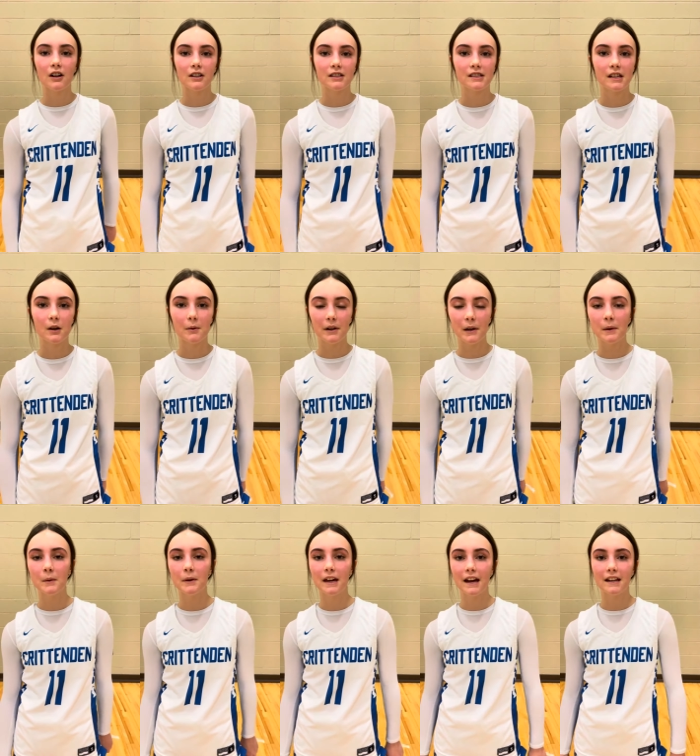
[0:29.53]
so we knew
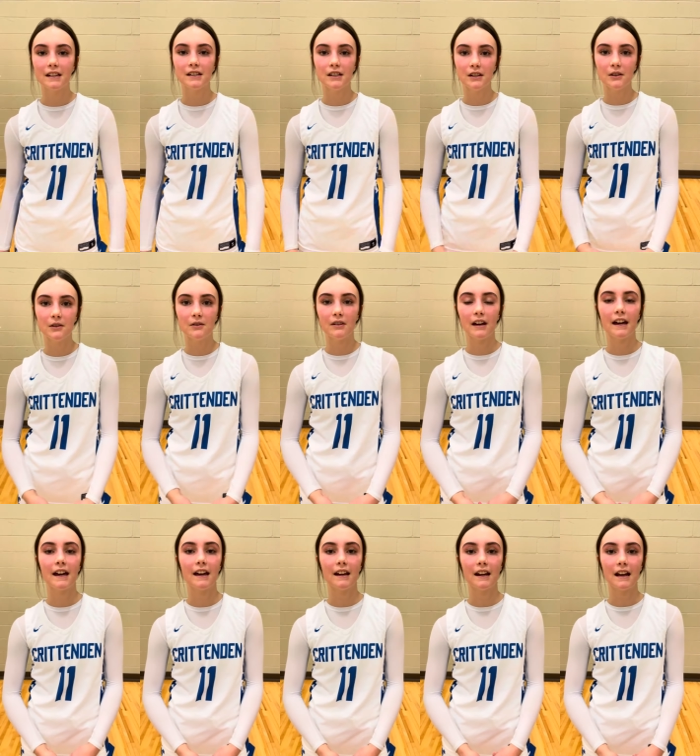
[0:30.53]
what we had to do,
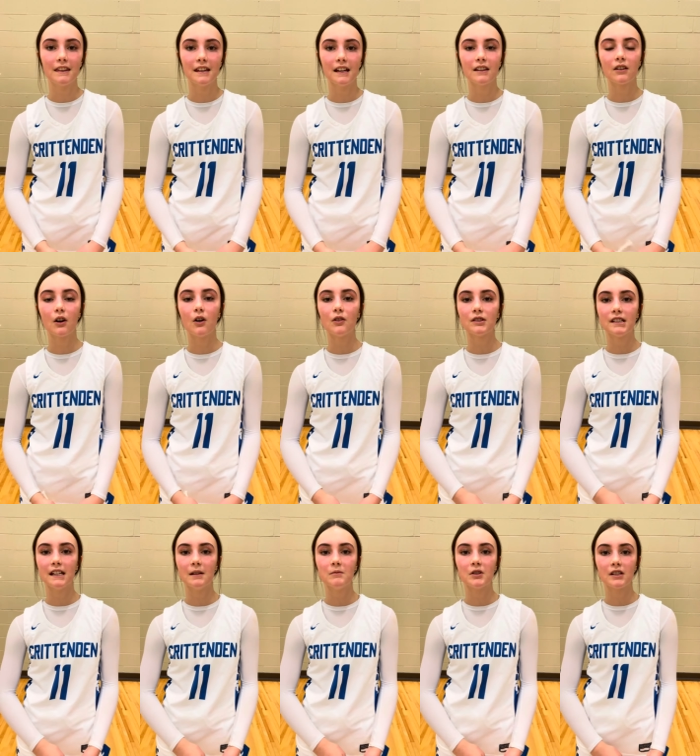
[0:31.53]
and I think the whole
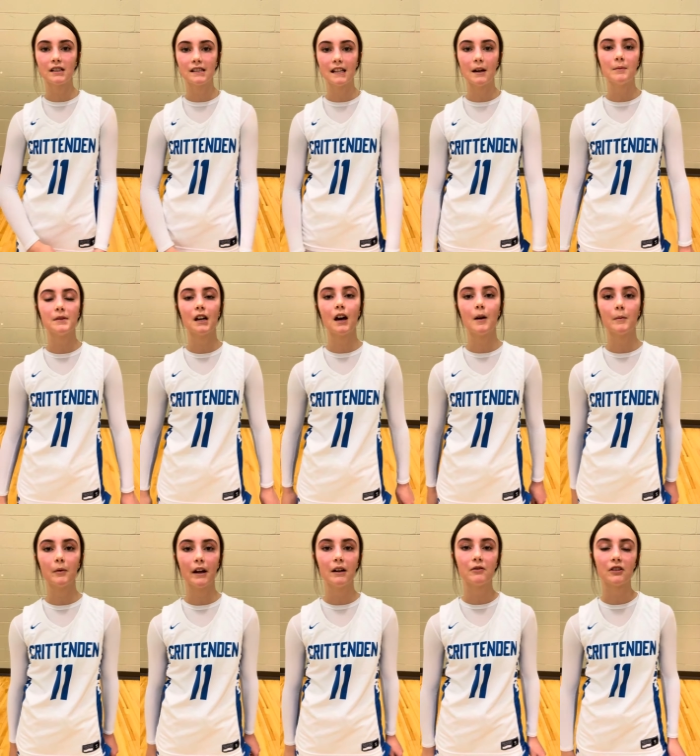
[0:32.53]
team just stepped up,
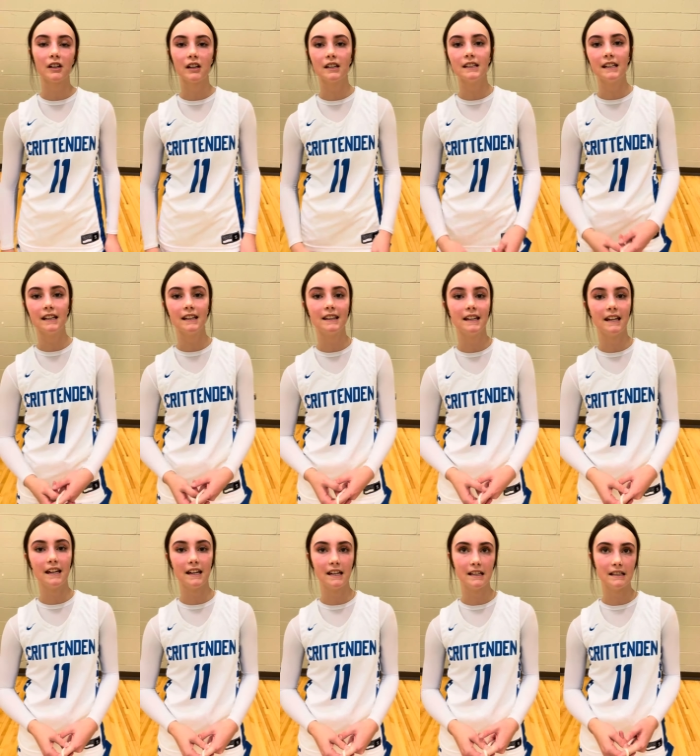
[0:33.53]
played really good at the
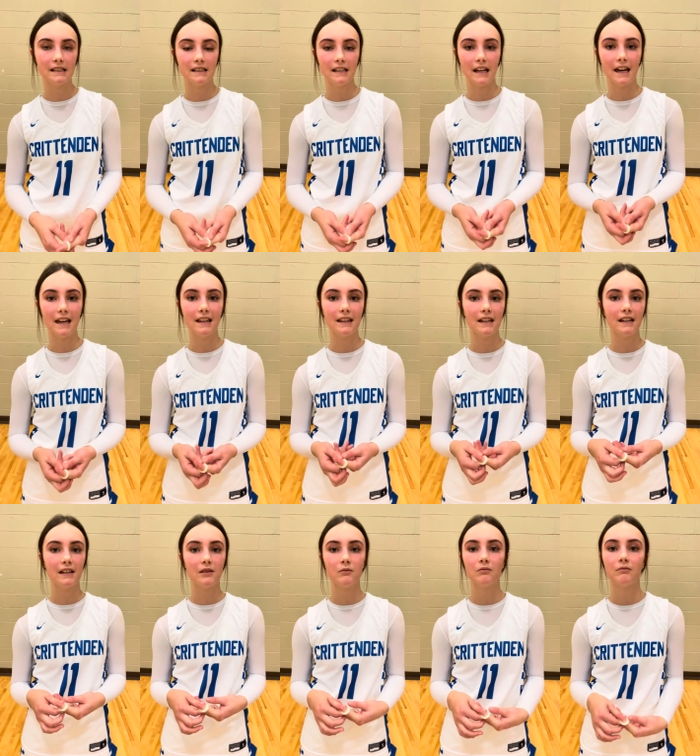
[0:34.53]
end, and
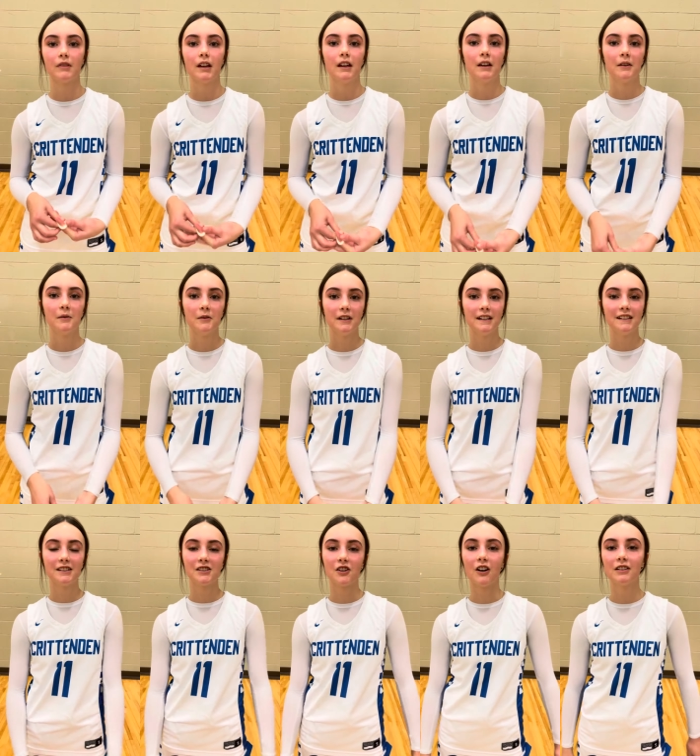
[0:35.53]
then we
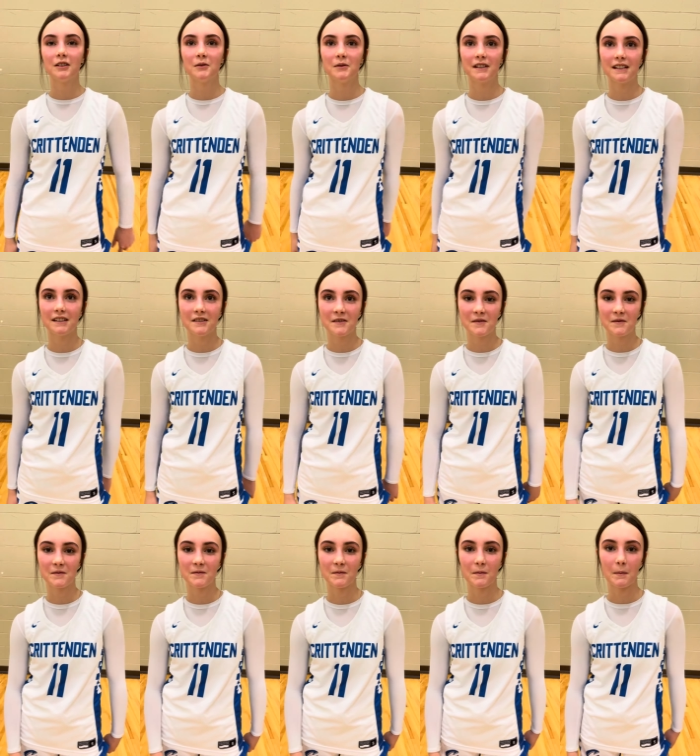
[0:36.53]
just got the
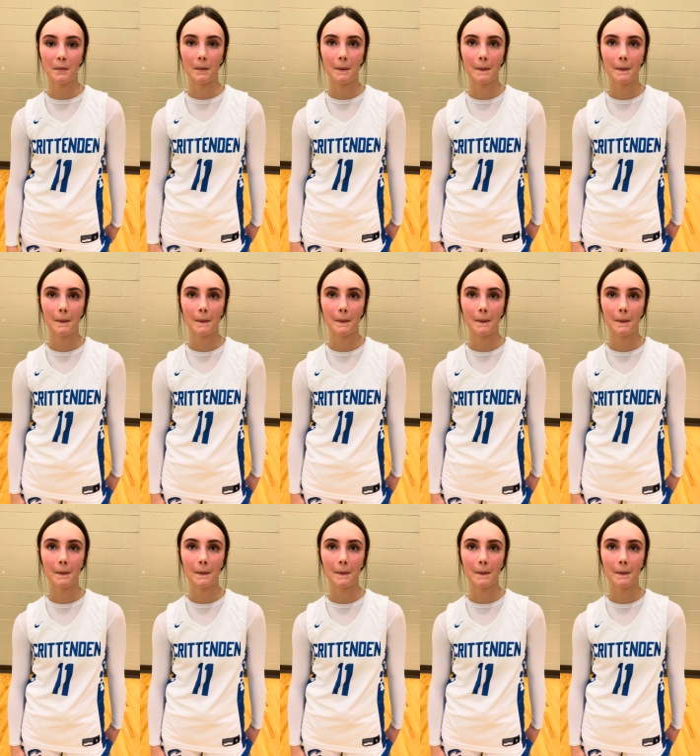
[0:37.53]
win.